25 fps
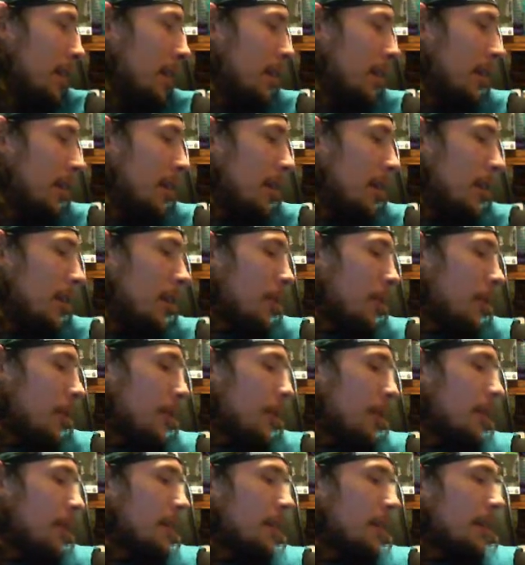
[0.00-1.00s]
really
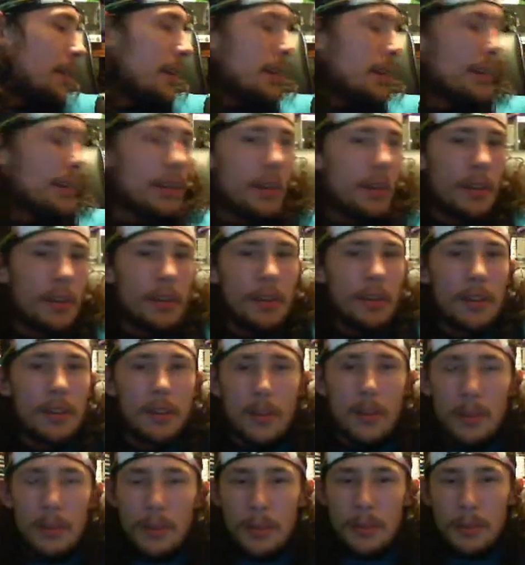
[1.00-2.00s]
need to do some
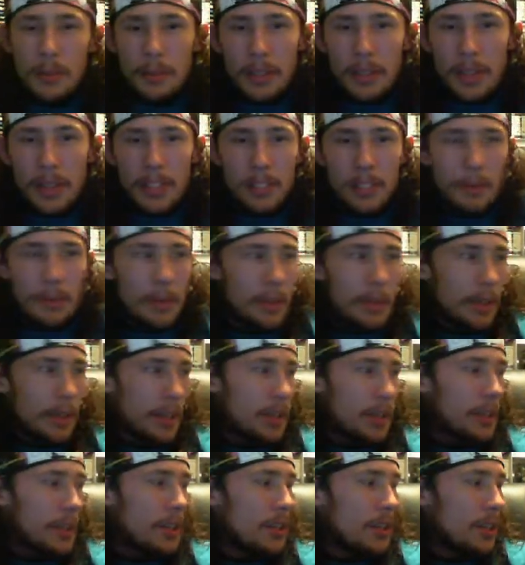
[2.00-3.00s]
last minute
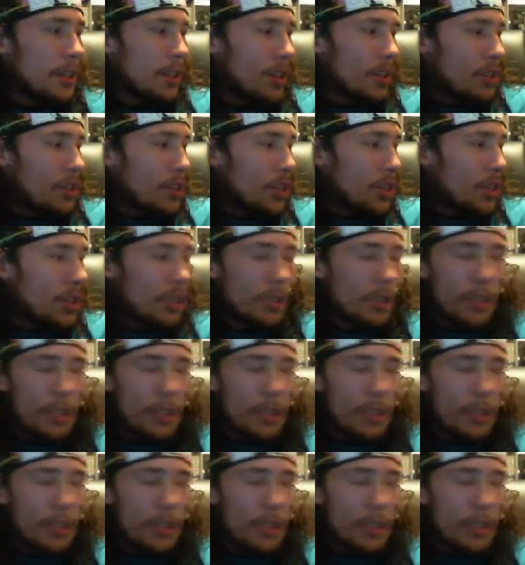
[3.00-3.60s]
adjusting.